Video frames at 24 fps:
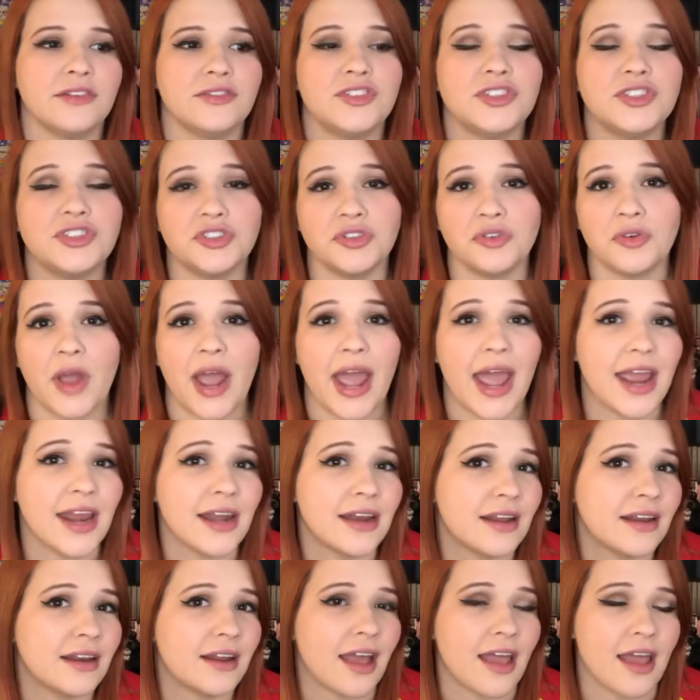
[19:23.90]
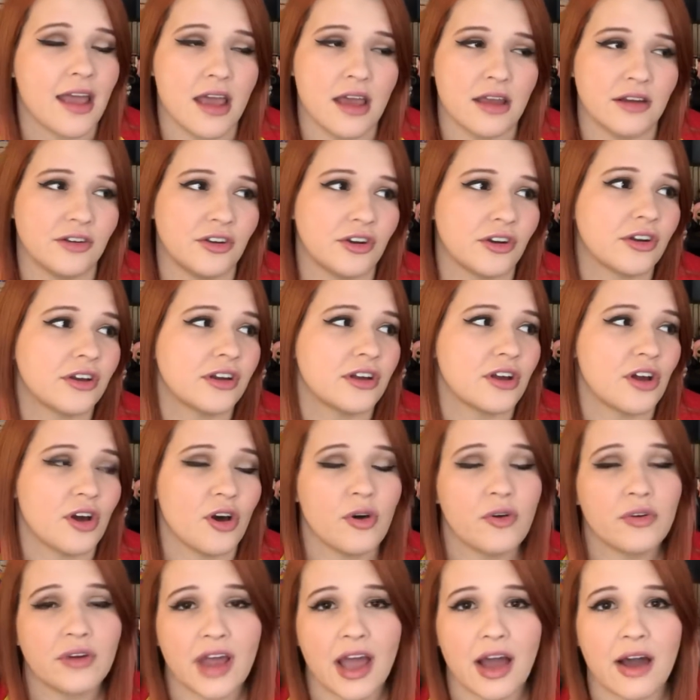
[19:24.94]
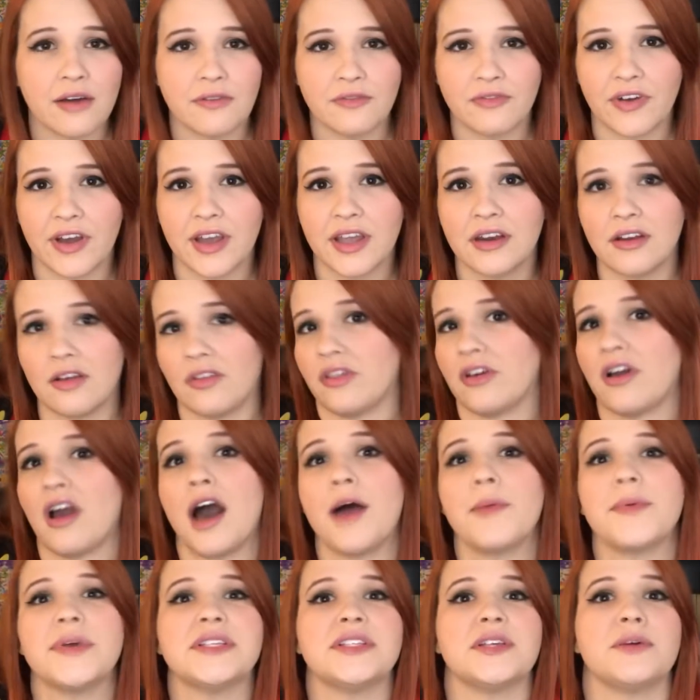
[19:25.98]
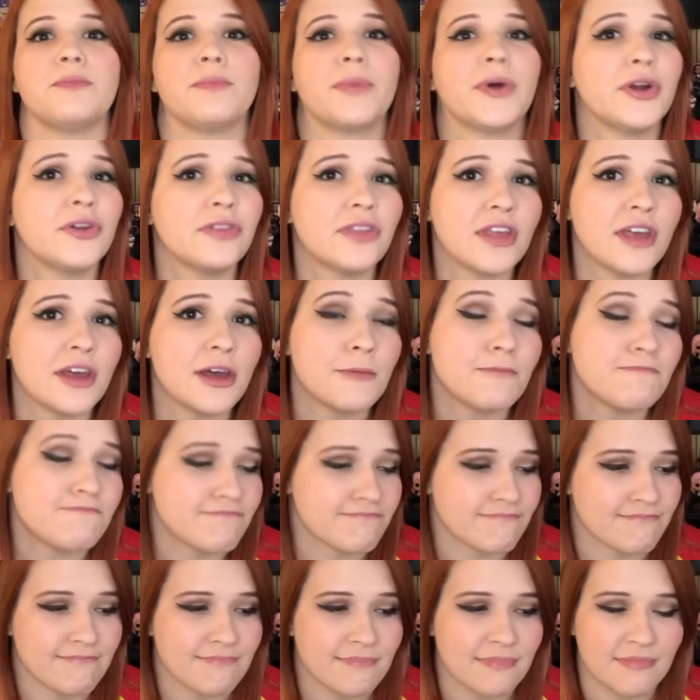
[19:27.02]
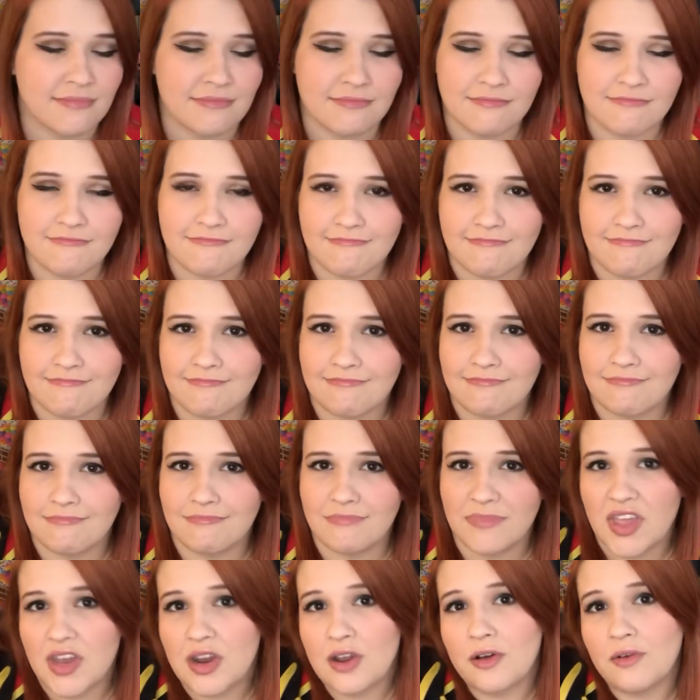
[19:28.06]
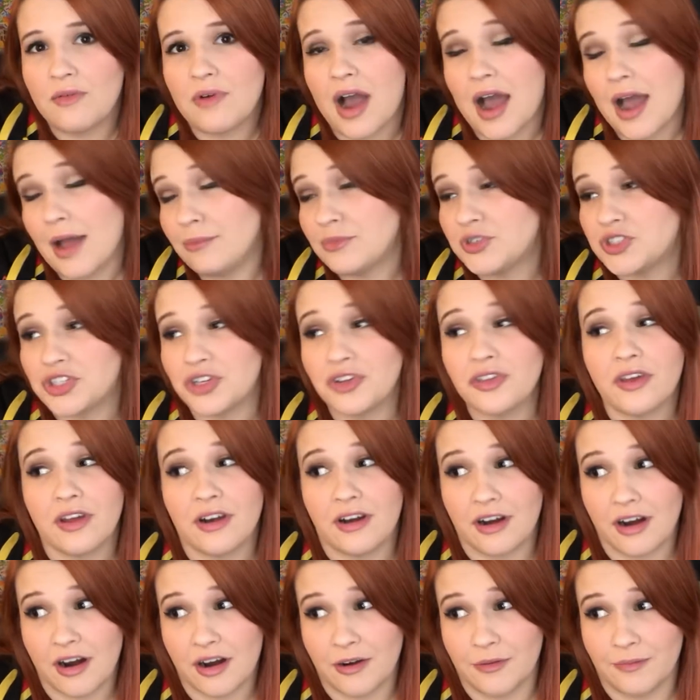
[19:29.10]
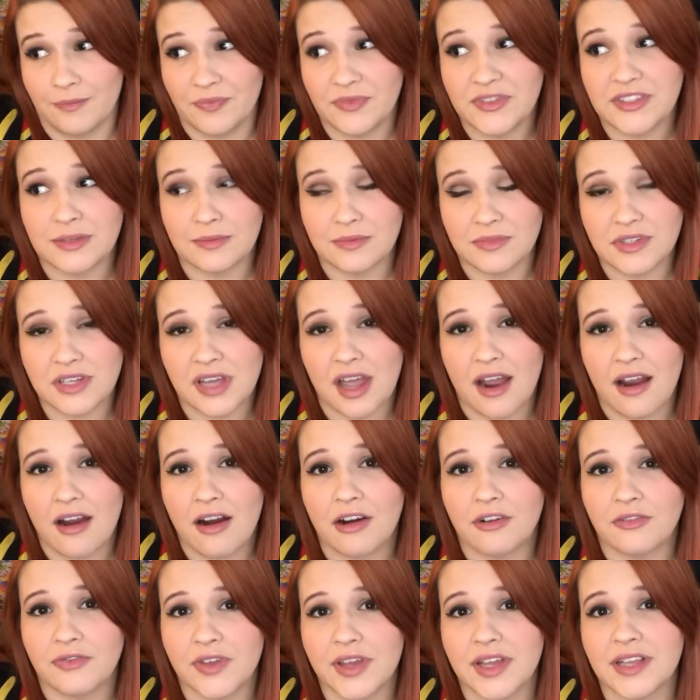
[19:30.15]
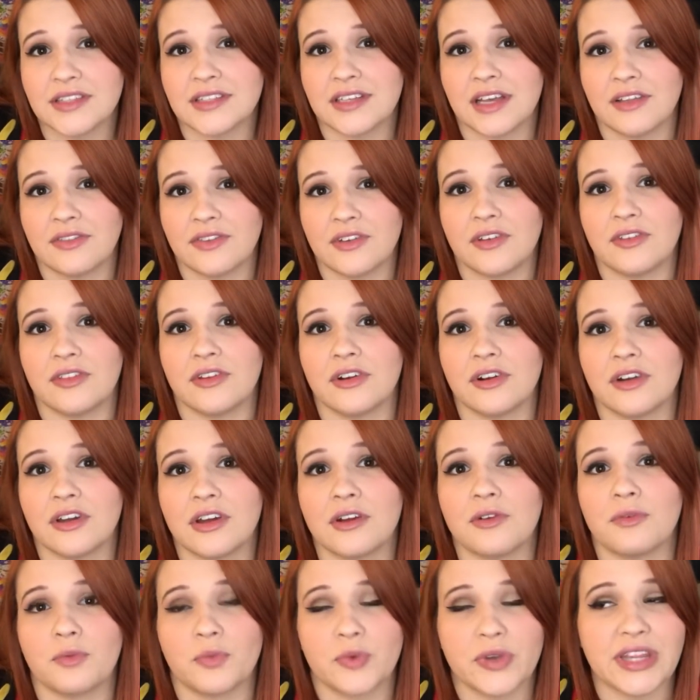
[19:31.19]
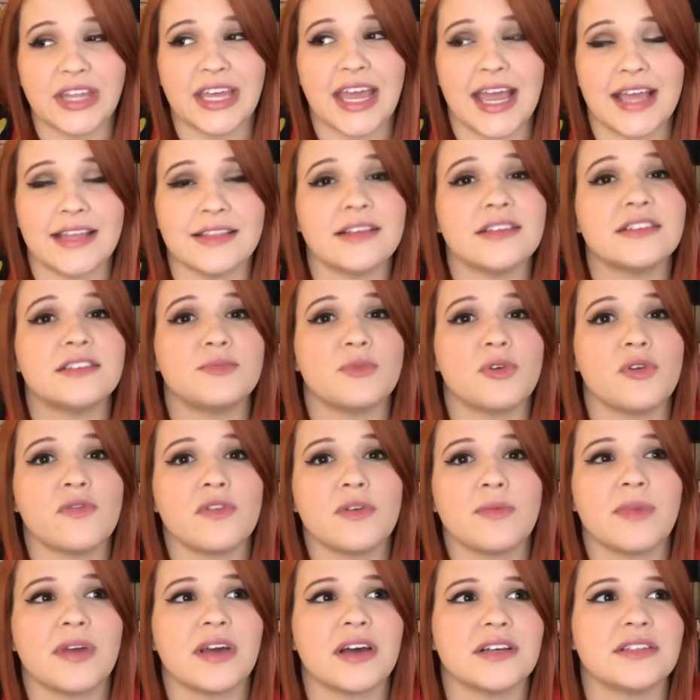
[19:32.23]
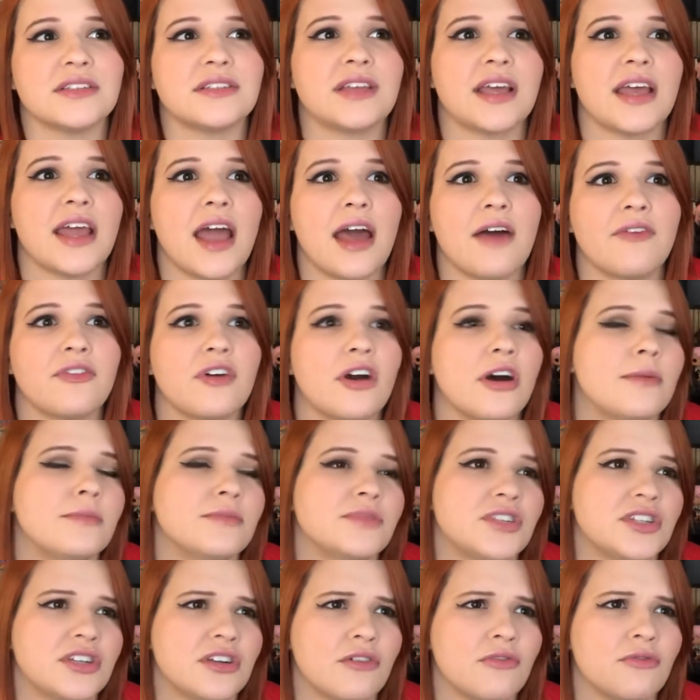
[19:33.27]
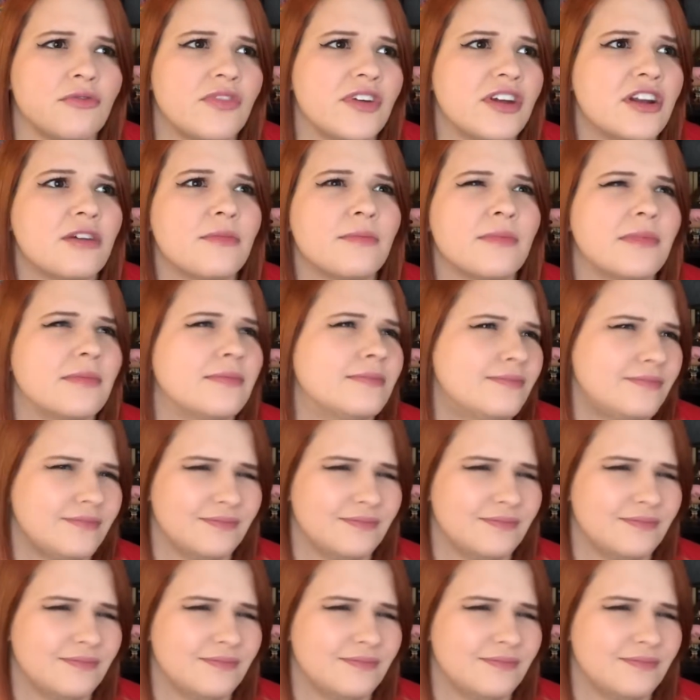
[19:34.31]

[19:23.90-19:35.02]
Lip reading: Did you hate it and you're going to go now and find all the copies and burn them? You know, I'm sure there are some diehard fans out there that are going to really hate this movie because they have come to know Venom